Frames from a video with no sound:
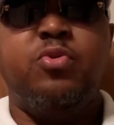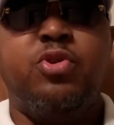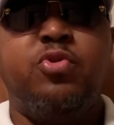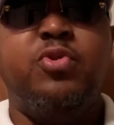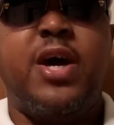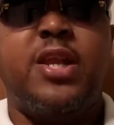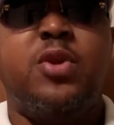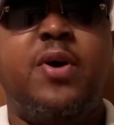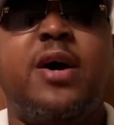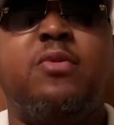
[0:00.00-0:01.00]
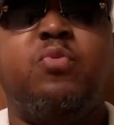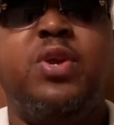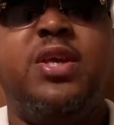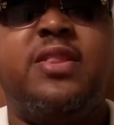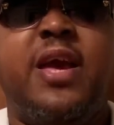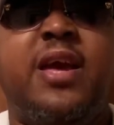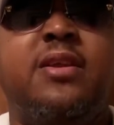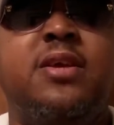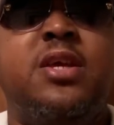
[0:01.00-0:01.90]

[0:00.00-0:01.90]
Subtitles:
You know, you got to know how to read that.